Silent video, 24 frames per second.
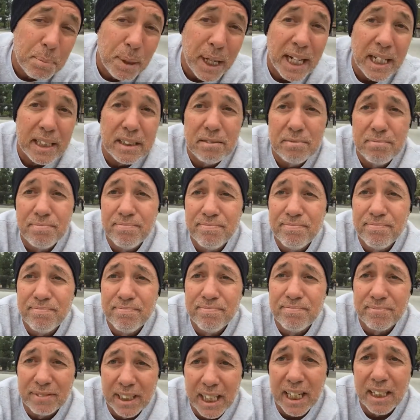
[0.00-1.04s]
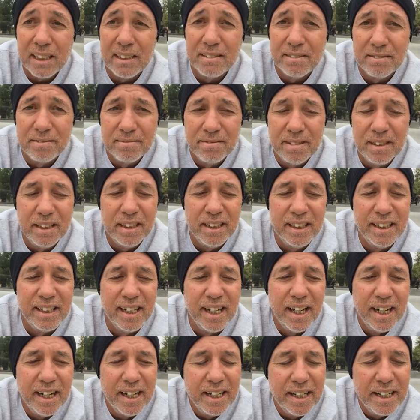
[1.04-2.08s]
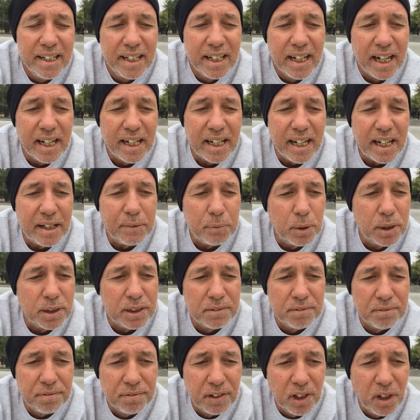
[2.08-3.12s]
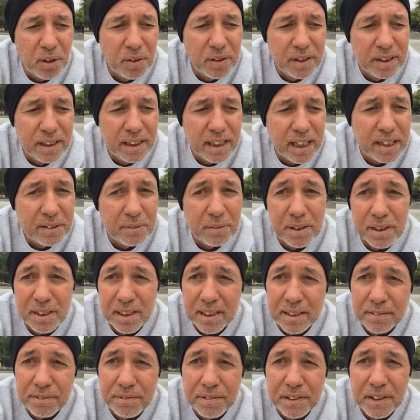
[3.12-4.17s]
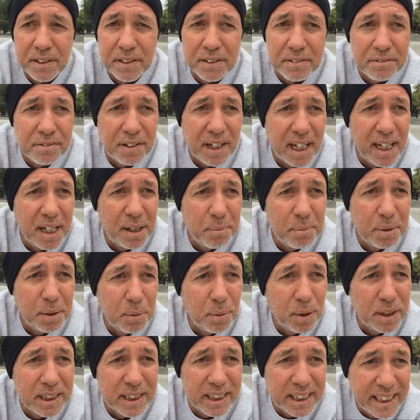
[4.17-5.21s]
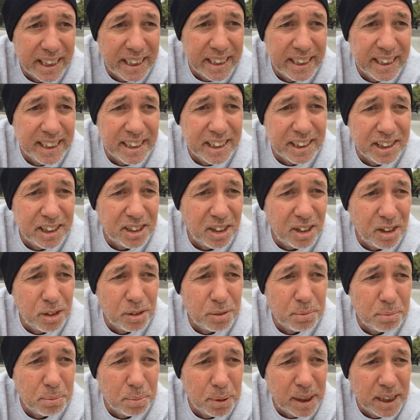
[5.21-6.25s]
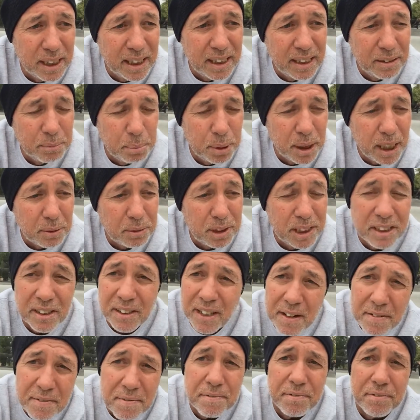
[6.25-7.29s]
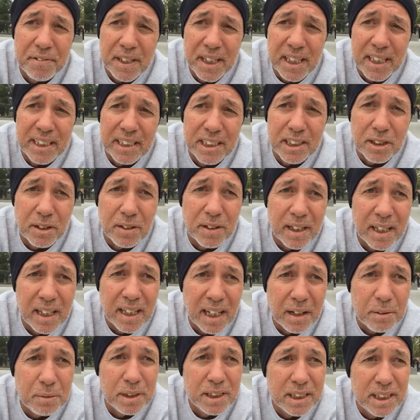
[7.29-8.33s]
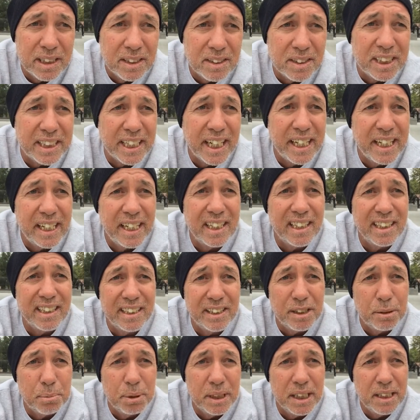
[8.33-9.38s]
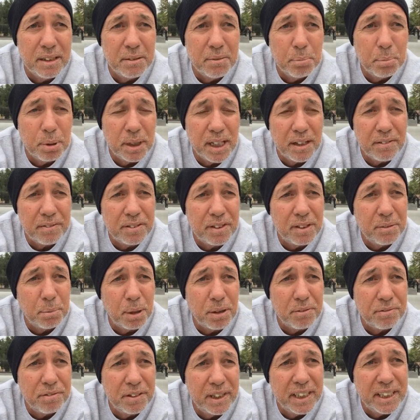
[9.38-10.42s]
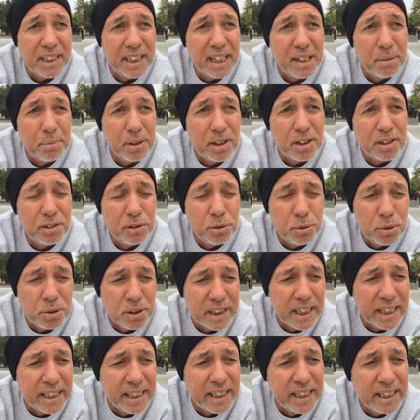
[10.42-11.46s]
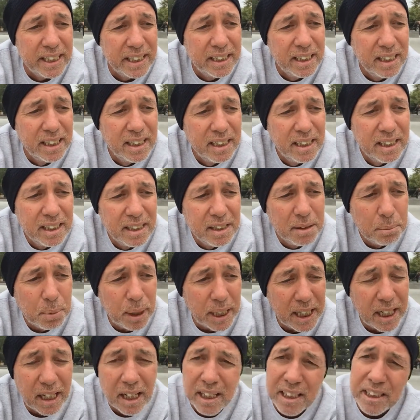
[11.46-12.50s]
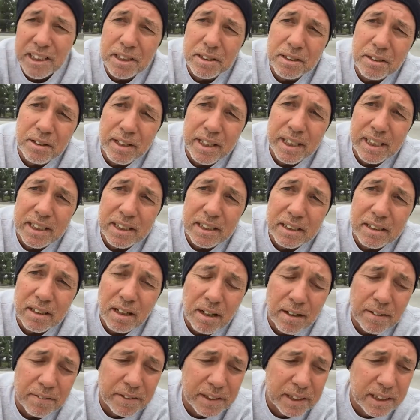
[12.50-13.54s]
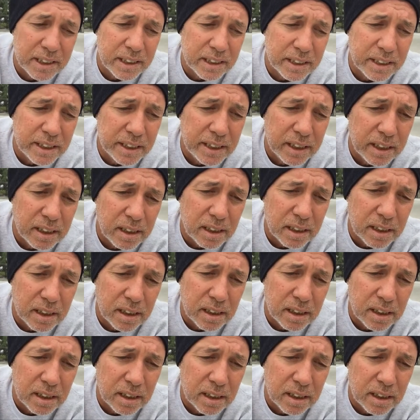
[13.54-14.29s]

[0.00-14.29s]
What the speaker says: bad. Yeah. I wasn't flowing, I wasn't feeling the vibe, I wasn't getting in the zone, but I was still having fun, so I was still skating a little bit. But after my friend gave me the tools I needed, by God's grace, obviously,